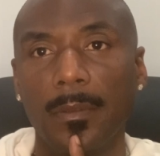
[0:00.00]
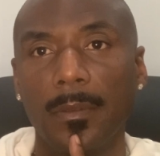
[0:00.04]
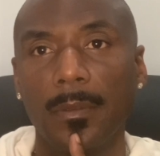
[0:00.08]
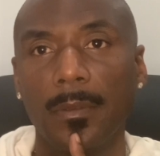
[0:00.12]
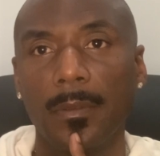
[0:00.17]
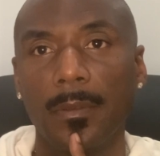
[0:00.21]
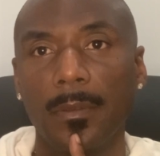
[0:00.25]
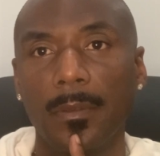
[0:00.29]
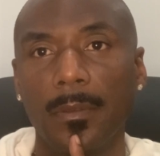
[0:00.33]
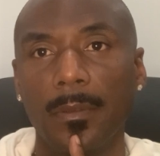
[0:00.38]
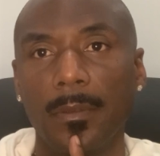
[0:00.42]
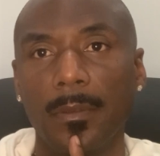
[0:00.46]

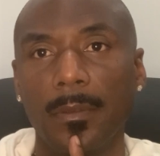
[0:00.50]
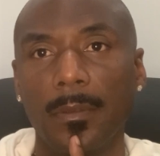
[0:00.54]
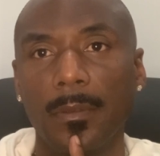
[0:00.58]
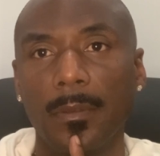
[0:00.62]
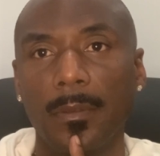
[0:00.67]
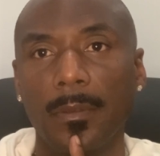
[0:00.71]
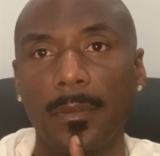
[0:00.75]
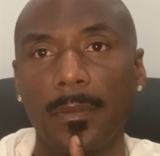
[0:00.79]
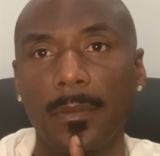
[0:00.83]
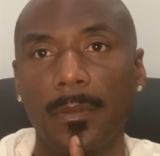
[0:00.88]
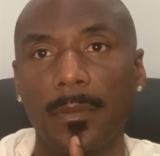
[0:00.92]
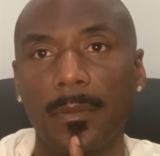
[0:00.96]

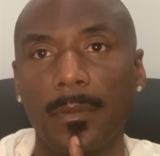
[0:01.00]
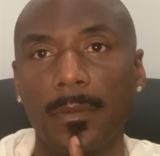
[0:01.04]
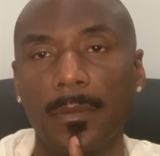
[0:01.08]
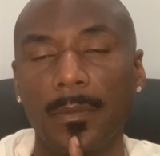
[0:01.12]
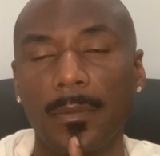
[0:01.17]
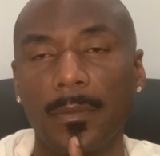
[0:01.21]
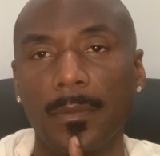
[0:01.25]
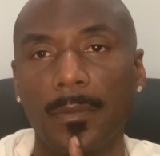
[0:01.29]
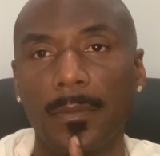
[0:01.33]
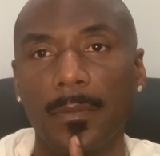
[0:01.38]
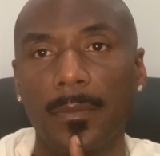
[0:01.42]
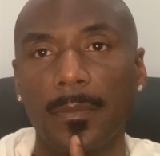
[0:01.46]

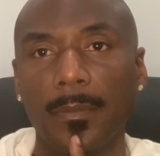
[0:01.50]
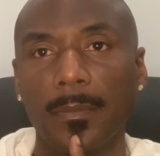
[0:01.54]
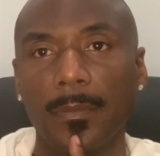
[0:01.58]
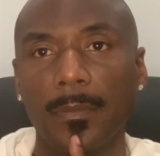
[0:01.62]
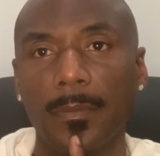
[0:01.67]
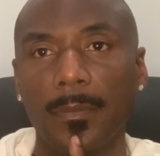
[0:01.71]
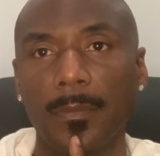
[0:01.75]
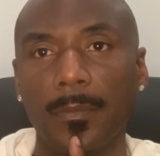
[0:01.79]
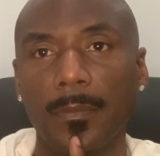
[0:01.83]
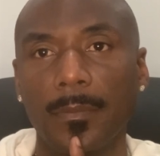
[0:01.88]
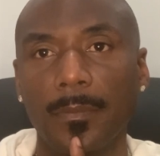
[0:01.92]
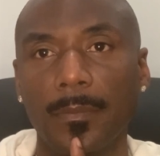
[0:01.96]

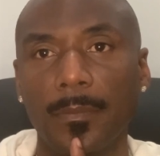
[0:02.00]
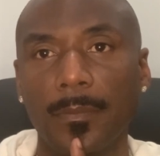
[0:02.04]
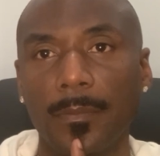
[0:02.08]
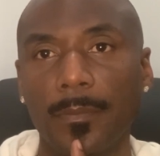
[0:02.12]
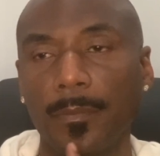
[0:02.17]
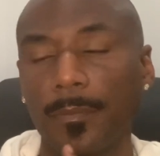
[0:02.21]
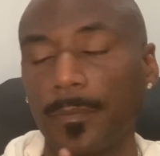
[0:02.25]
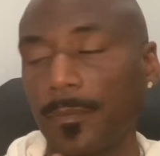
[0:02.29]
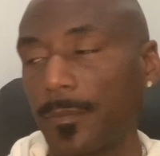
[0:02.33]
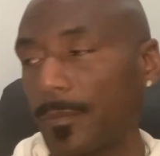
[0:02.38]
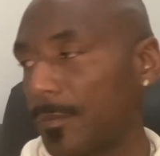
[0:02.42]
(no one is talking)